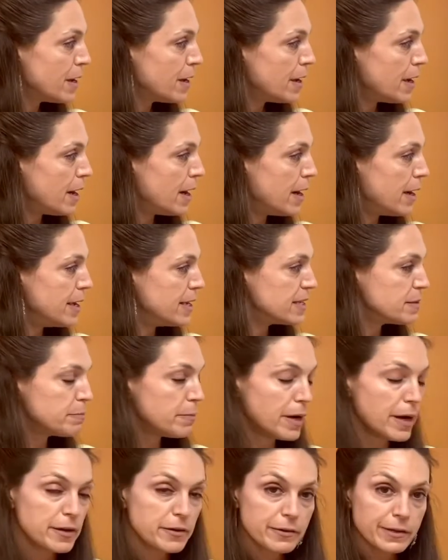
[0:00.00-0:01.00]
It's
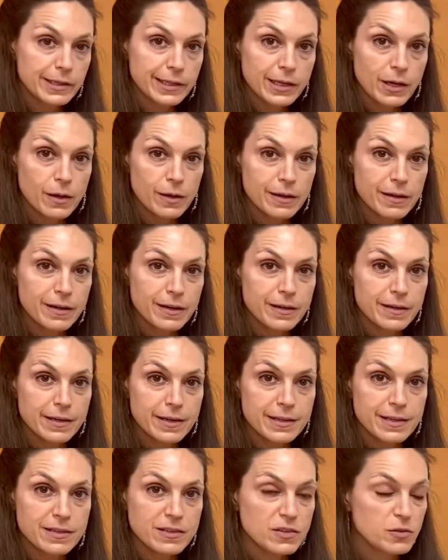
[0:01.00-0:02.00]
moderately hard, and
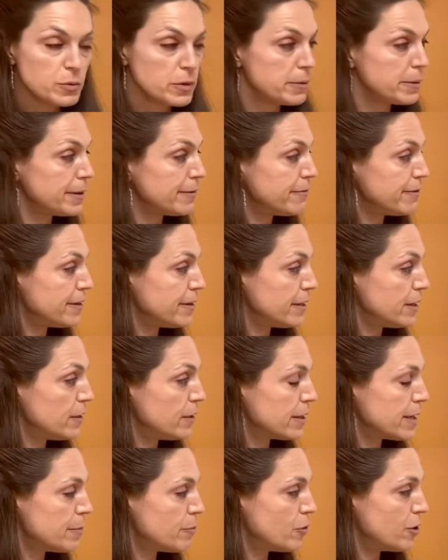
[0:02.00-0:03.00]
this is where we really look
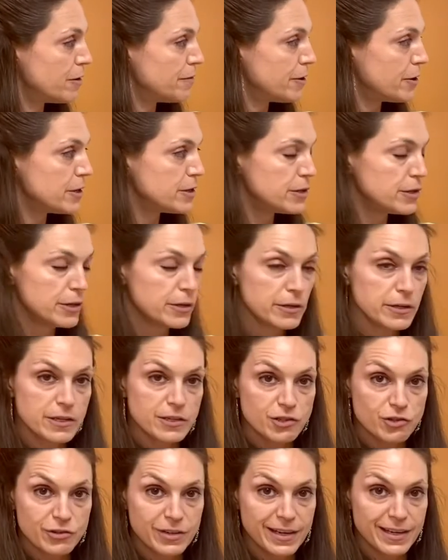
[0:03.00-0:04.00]
at more of our endurance
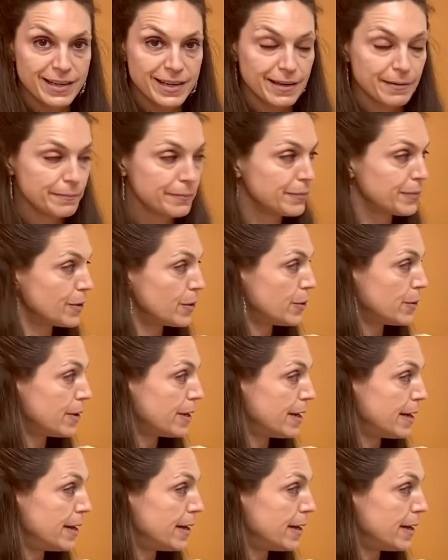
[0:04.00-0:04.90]
training, okay?